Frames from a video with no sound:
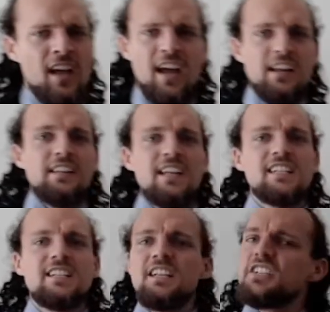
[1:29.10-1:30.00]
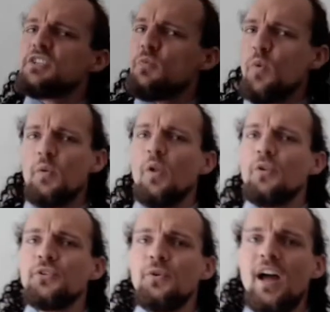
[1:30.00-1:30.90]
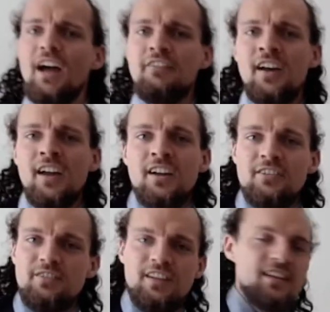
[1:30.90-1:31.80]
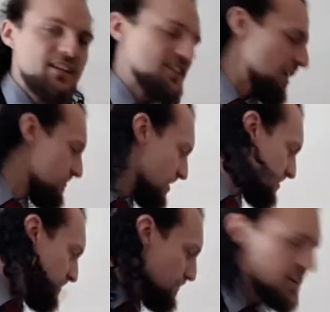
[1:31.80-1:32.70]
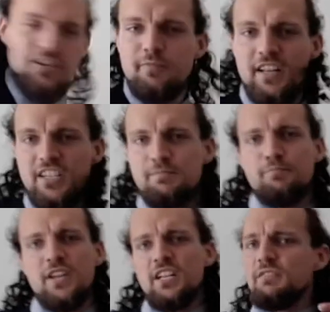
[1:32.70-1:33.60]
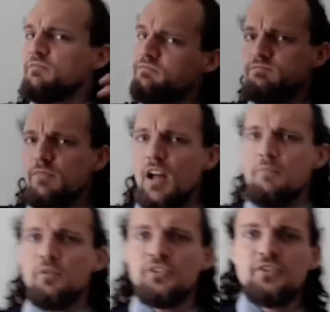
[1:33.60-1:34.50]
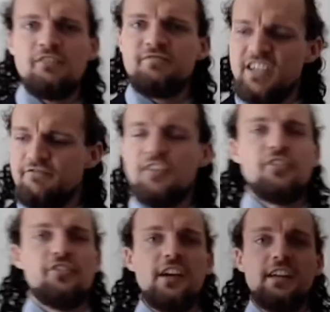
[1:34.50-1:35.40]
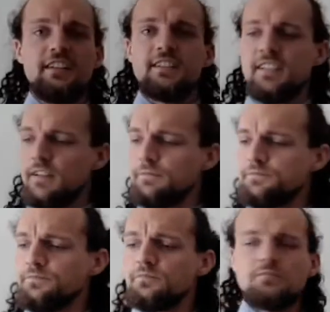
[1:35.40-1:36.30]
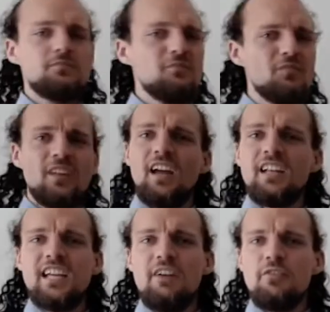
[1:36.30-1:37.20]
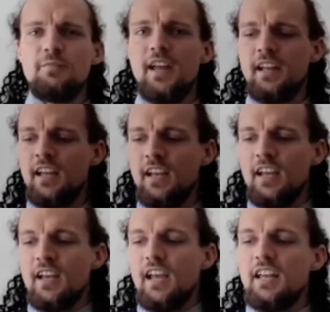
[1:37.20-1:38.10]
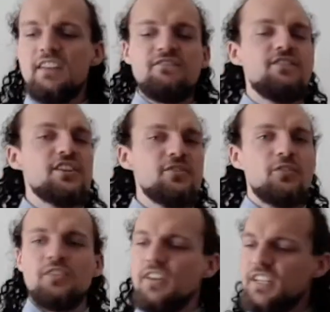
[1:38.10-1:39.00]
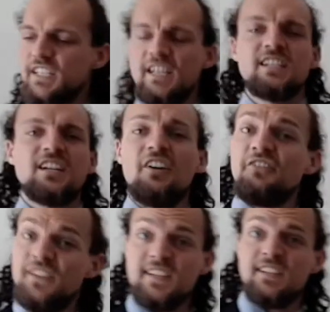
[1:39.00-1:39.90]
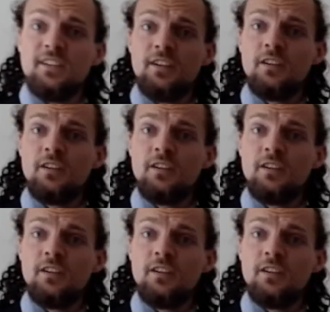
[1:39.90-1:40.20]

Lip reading: And in that sense, we'll also have the psychophysiological measurements being a multitude of different things. And can we make any visual sense of this?